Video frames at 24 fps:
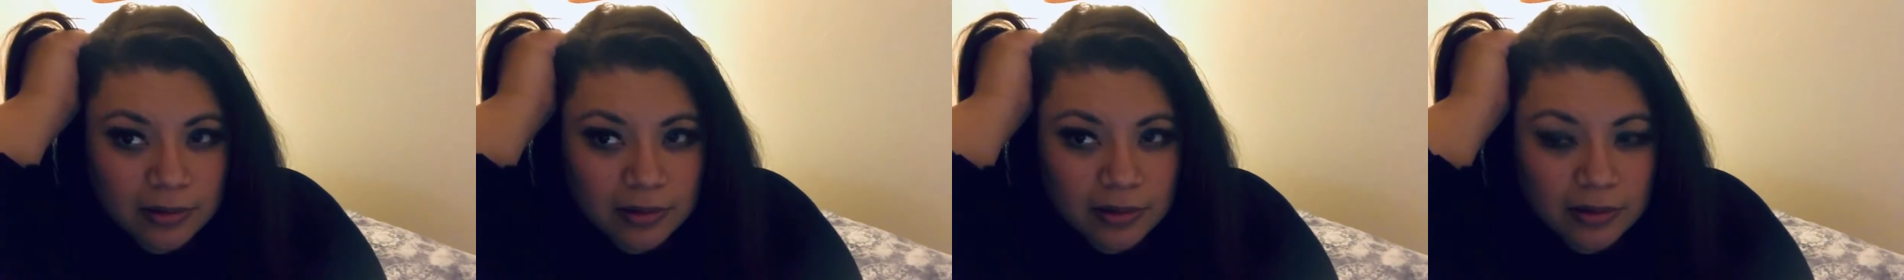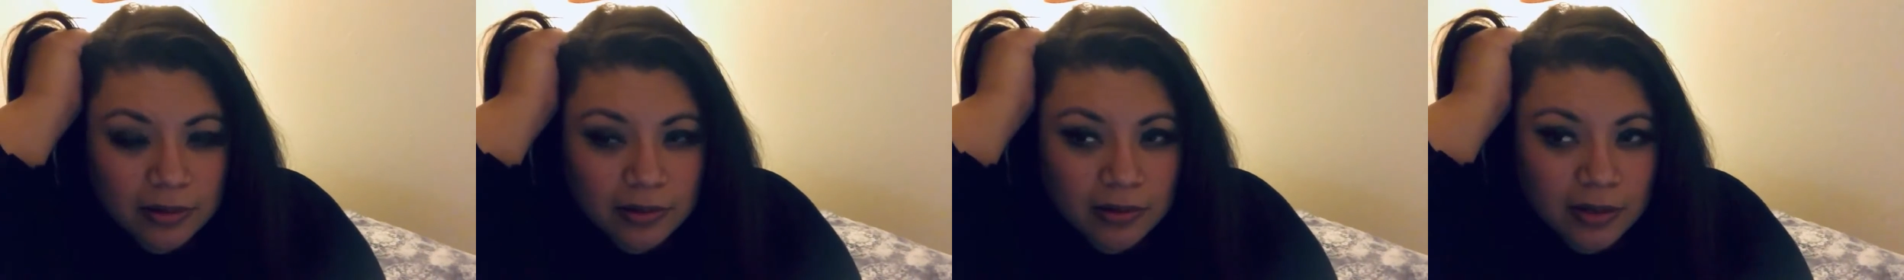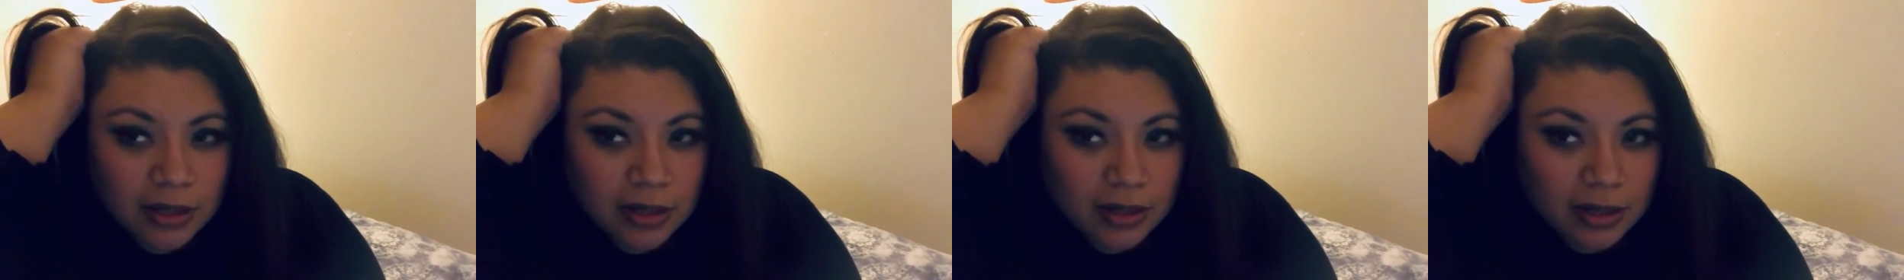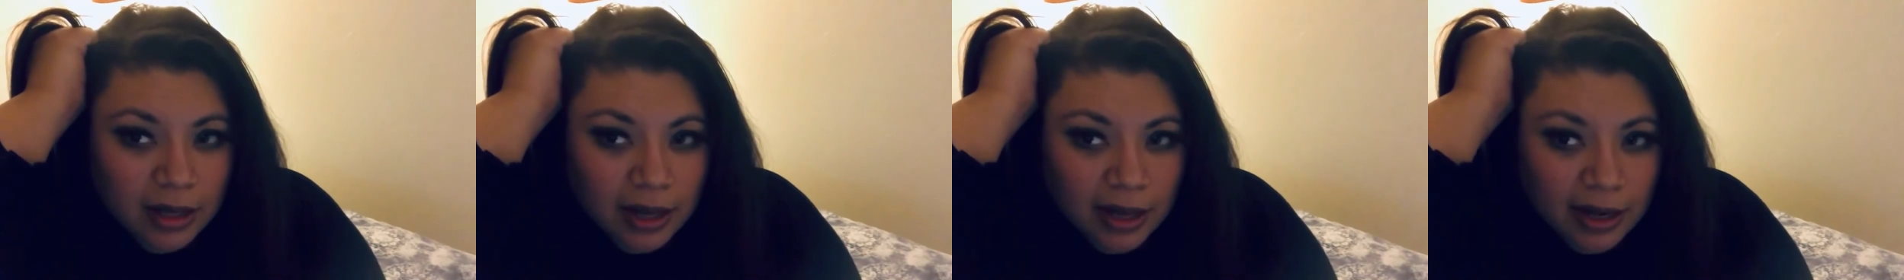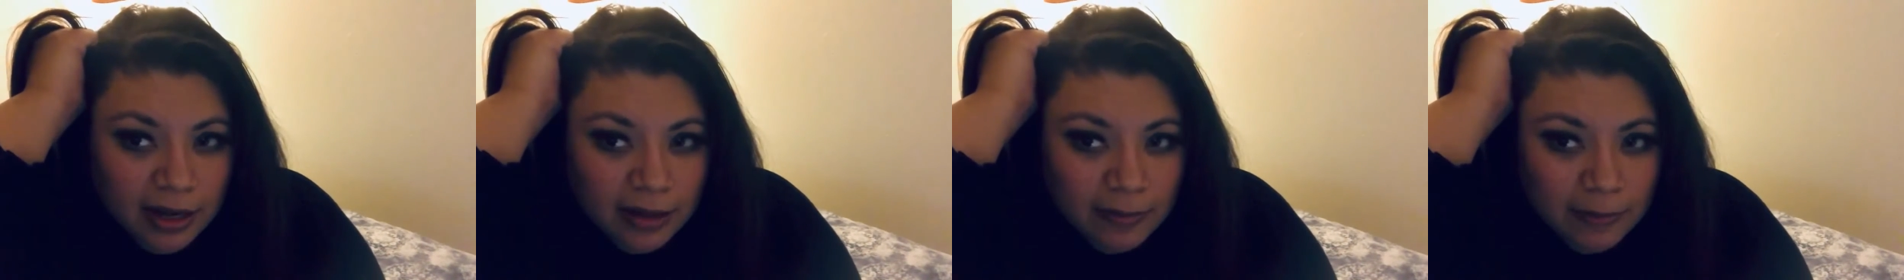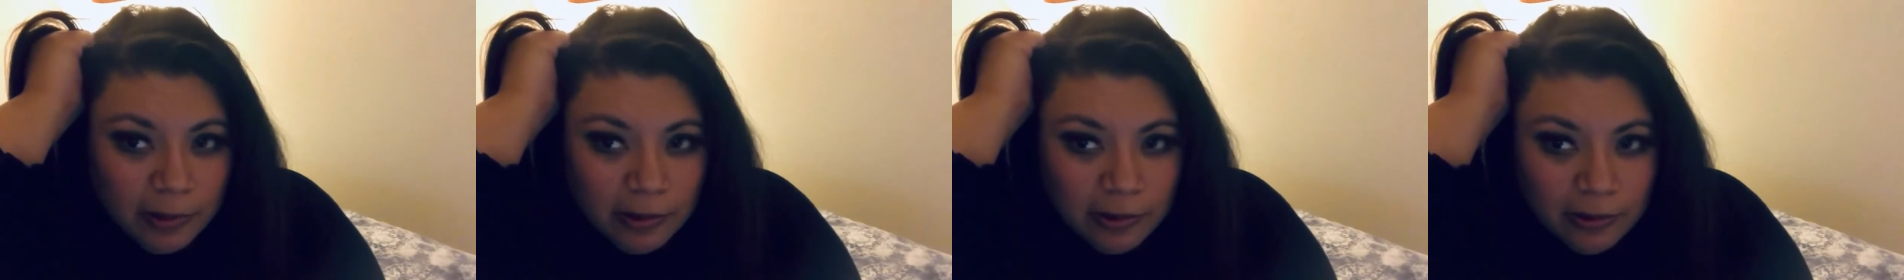You can kind
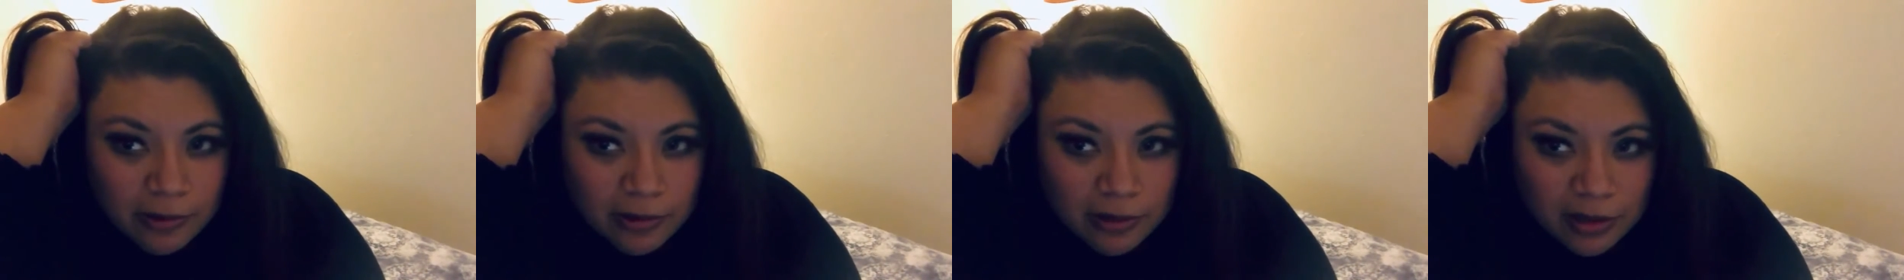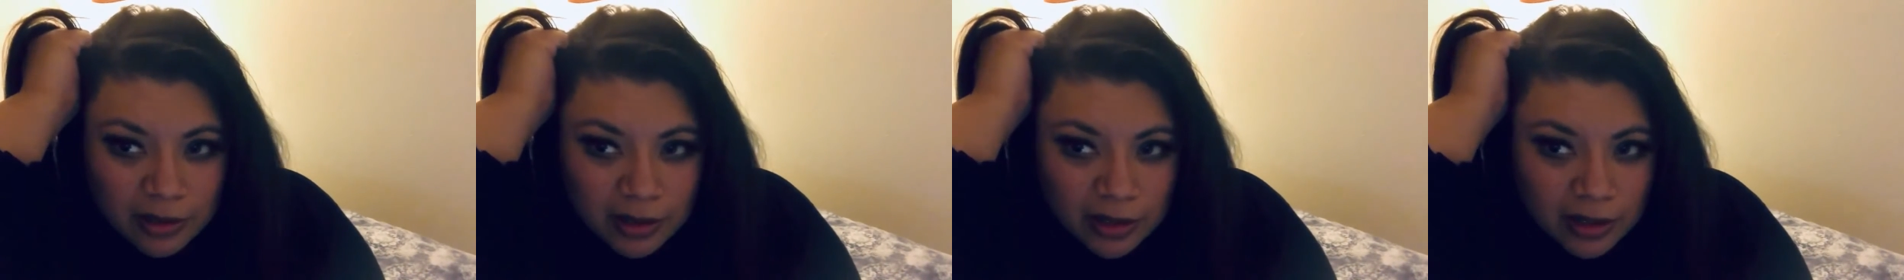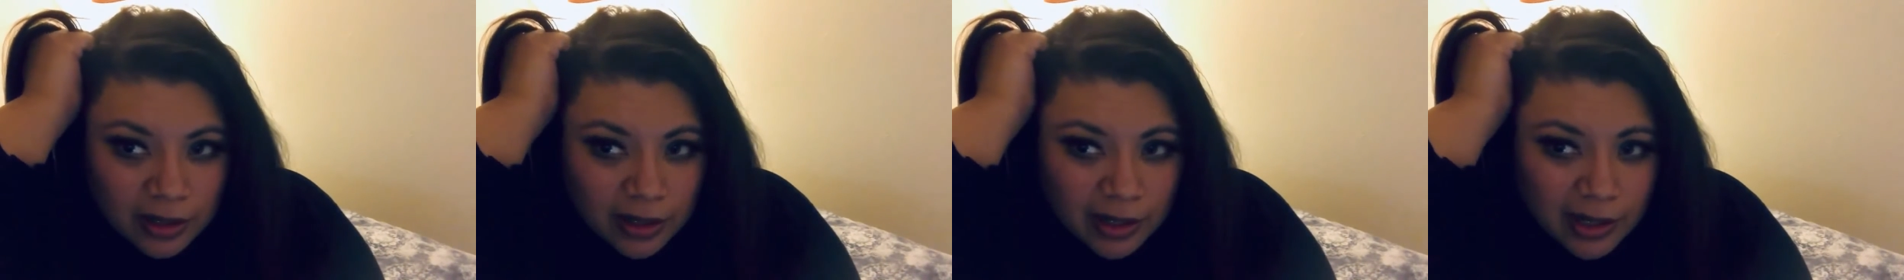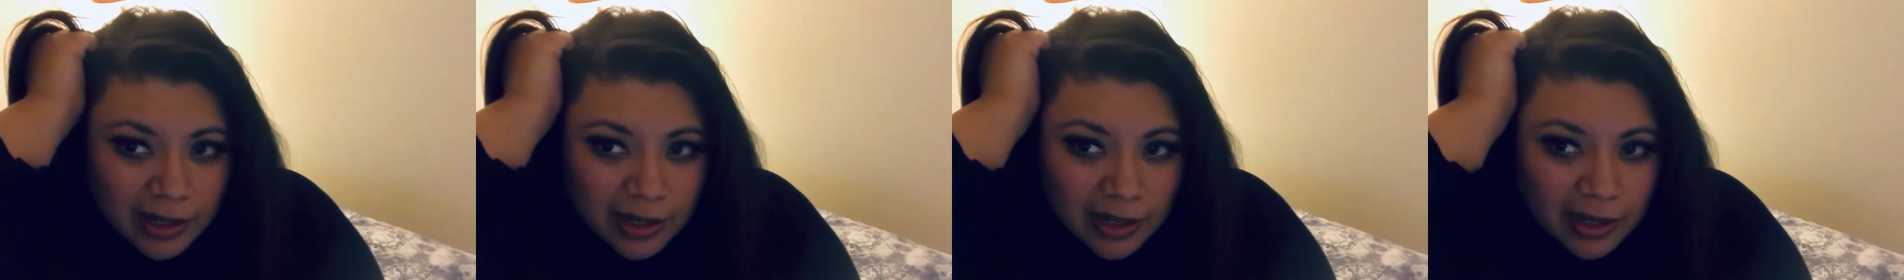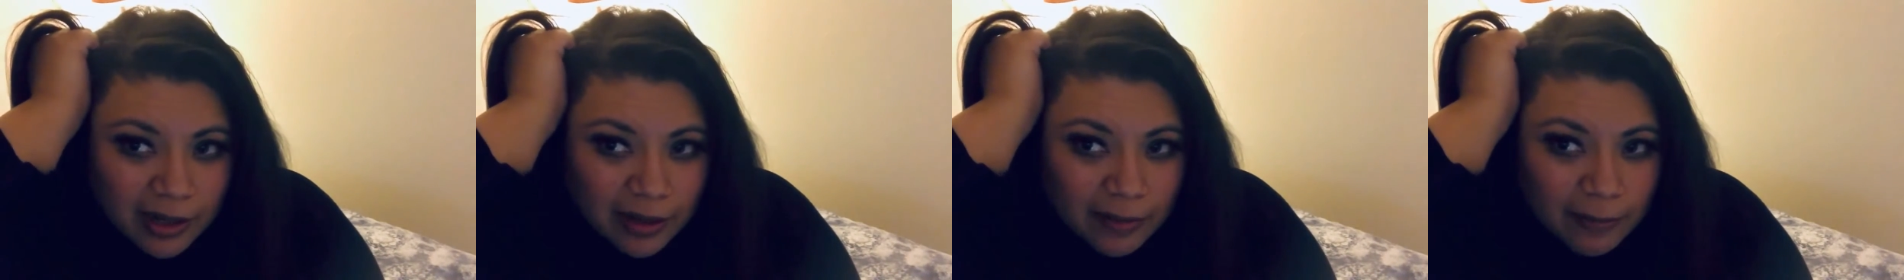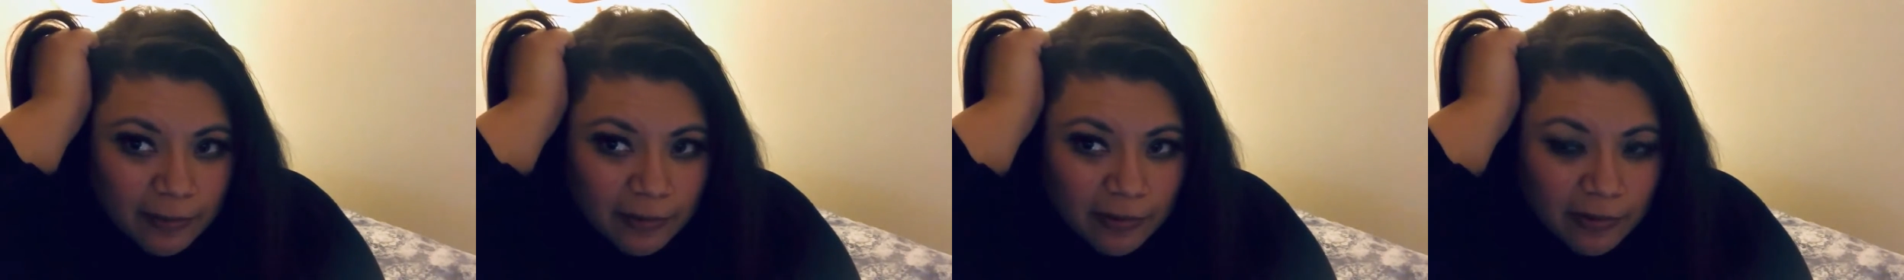of pull your
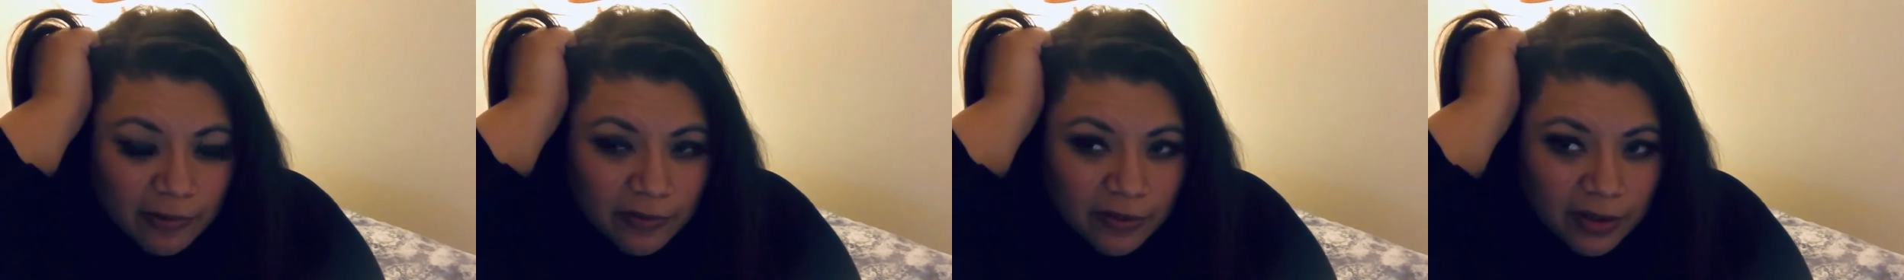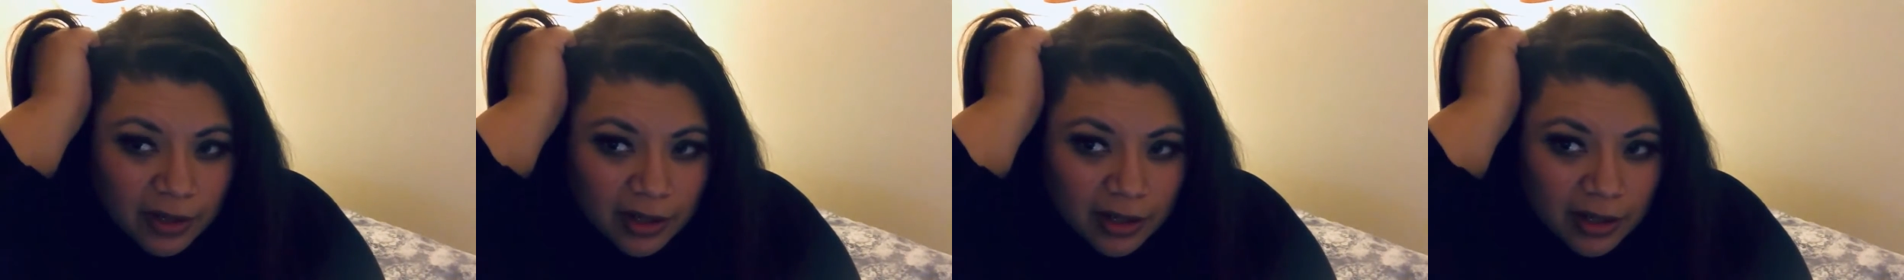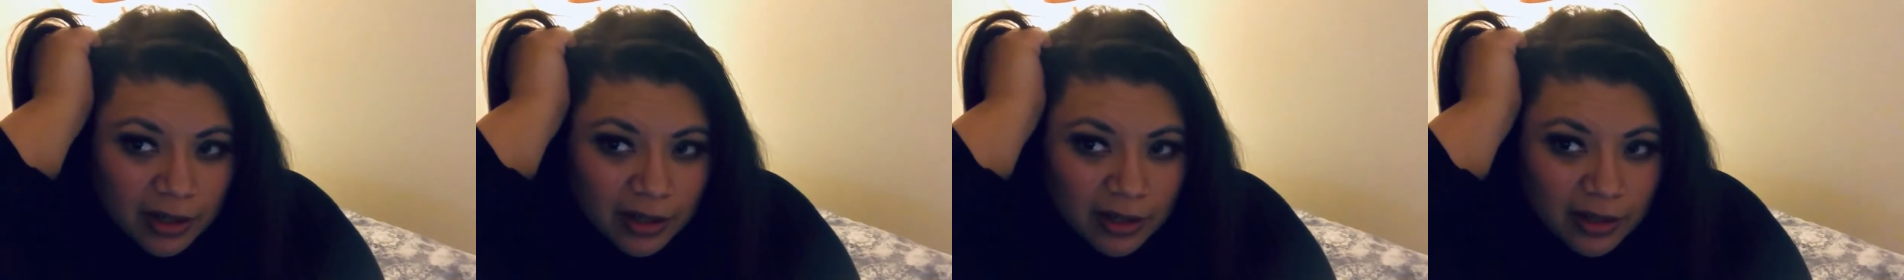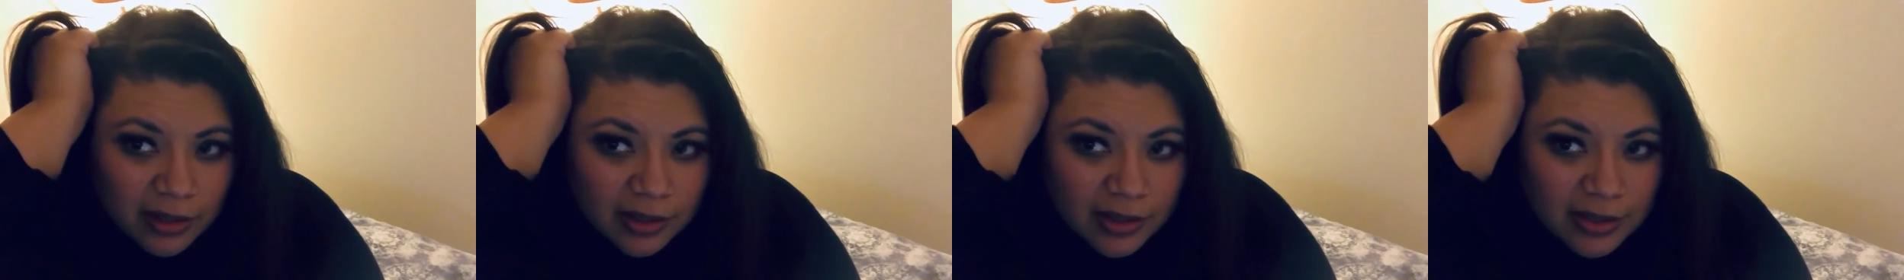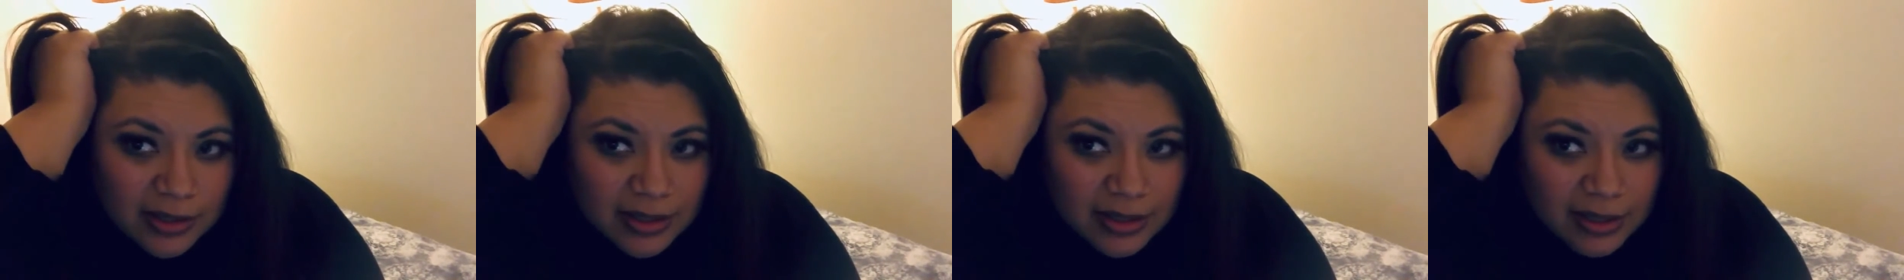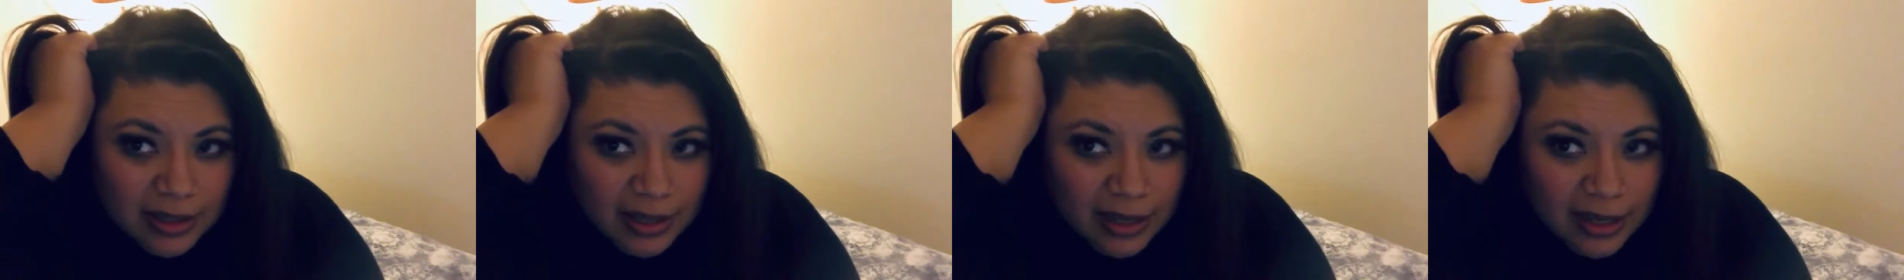hair over here on this
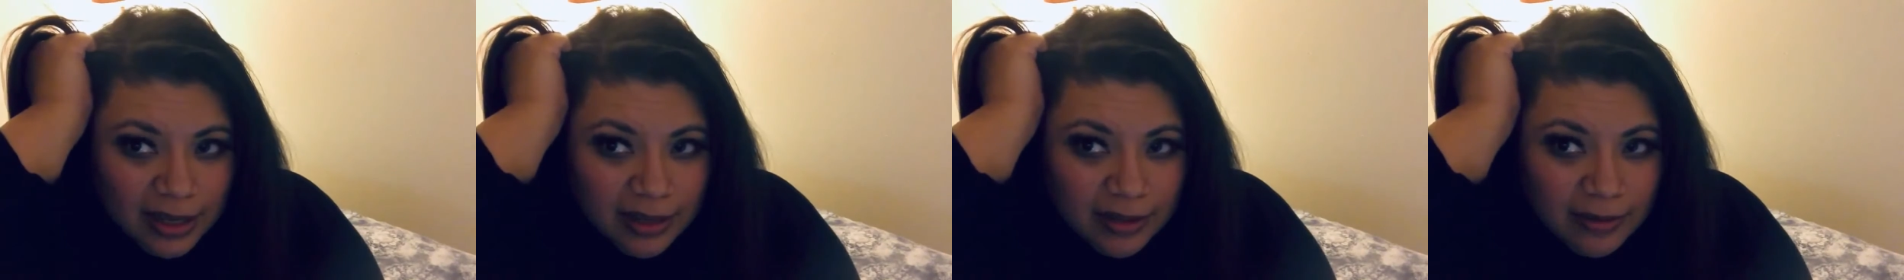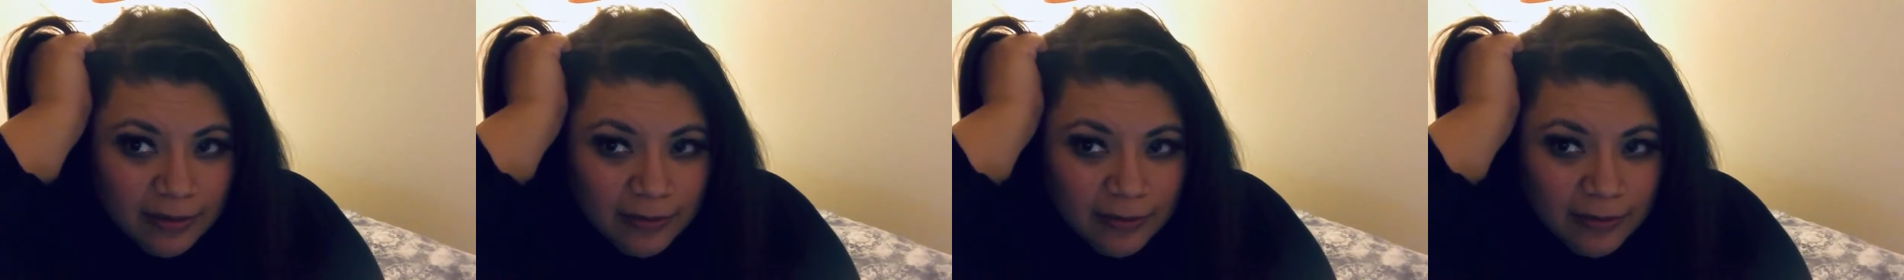side,